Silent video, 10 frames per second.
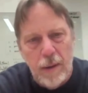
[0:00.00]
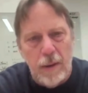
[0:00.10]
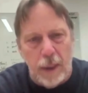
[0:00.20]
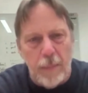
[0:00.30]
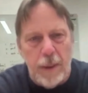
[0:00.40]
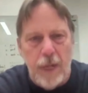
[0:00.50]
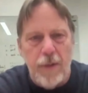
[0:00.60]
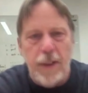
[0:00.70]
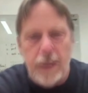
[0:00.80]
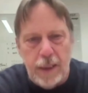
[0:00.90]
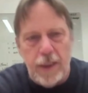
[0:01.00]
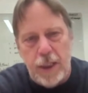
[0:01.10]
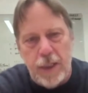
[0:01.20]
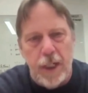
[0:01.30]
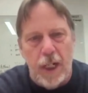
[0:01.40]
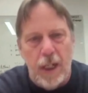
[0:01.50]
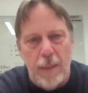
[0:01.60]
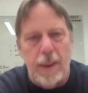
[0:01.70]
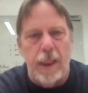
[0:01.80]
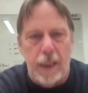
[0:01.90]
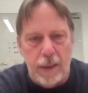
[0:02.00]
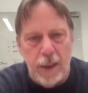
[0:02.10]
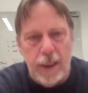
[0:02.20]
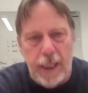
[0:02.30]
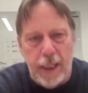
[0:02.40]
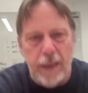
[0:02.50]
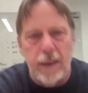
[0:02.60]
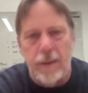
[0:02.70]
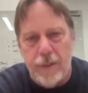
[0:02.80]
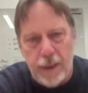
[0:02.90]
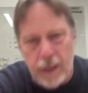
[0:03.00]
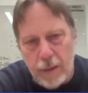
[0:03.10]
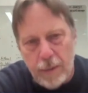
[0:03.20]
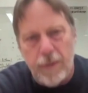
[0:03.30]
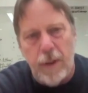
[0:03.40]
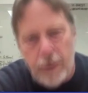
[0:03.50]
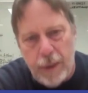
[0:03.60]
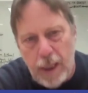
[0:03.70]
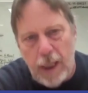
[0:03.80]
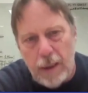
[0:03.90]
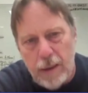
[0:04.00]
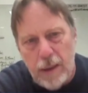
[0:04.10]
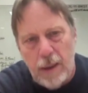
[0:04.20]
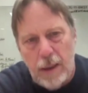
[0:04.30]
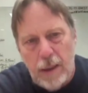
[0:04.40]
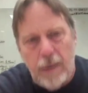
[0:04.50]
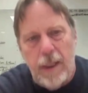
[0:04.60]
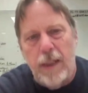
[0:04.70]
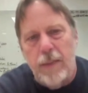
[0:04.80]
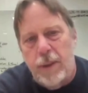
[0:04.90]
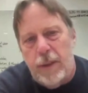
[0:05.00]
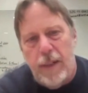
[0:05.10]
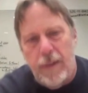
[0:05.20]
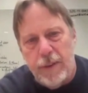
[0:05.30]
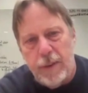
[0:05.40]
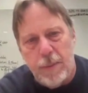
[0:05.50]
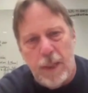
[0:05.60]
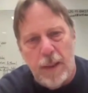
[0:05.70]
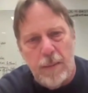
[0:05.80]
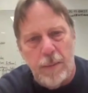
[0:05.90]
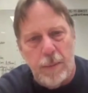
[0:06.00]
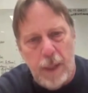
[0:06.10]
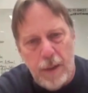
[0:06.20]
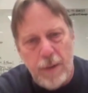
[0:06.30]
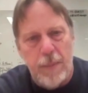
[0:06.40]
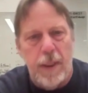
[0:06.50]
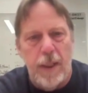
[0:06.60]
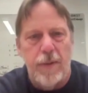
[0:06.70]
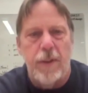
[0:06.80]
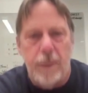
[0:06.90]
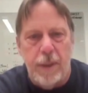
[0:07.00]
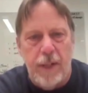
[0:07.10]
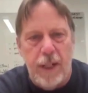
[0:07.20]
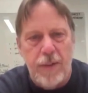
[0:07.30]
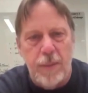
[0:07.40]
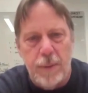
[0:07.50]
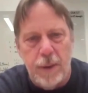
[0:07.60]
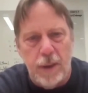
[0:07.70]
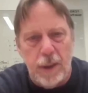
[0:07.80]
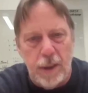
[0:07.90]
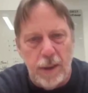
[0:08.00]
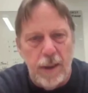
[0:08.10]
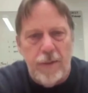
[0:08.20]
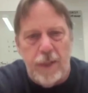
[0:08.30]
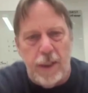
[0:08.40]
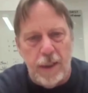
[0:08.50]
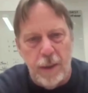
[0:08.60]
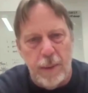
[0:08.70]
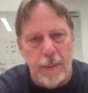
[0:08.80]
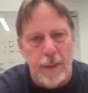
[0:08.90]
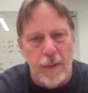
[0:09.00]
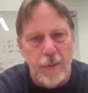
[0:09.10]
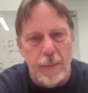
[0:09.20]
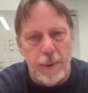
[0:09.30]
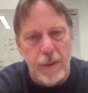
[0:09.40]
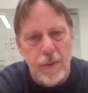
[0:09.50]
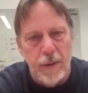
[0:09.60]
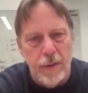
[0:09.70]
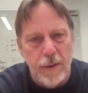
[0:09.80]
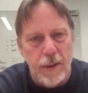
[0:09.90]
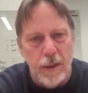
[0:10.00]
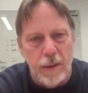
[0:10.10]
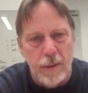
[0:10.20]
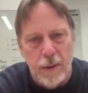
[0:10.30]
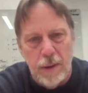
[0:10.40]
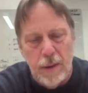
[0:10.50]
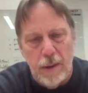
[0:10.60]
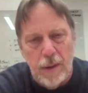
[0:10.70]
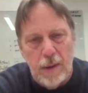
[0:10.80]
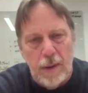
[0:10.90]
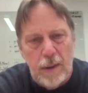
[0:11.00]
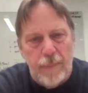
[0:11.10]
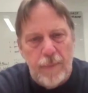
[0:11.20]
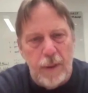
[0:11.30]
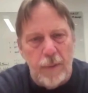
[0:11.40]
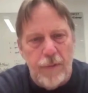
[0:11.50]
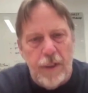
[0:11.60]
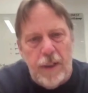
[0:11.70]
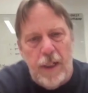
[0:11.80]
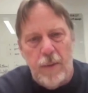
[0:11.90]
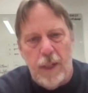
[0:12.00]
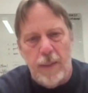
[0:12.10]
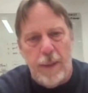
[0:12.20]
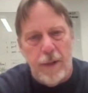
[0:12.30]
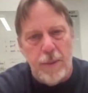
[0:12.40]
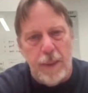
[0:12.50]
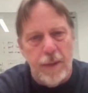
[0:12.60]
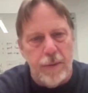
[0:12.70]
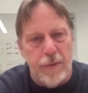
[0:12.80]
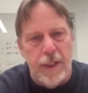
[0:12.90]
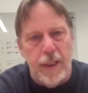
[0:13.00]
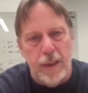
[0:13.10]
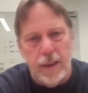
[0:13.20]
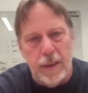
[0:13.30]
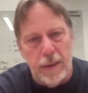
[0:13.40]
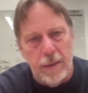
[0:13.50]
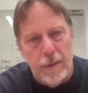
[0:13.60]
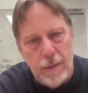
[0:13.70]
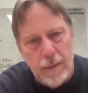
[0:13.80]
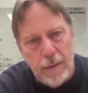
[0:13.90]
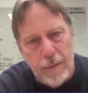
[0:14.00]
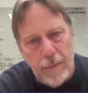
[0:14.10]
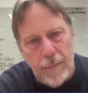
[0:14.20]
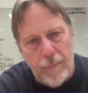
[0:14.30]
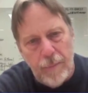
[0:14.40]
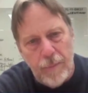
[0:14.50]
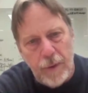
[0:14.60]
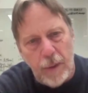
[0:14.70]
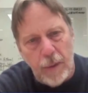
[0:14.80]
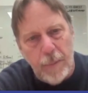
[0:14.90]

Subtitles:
Like, because I did a shit job and I got good at it, and I figured out what's going on, then we were having this problem with power supplies in a big VAX computer. And I was like, I know about power supplies. And so, we figured out why the power supplies were failing. And so,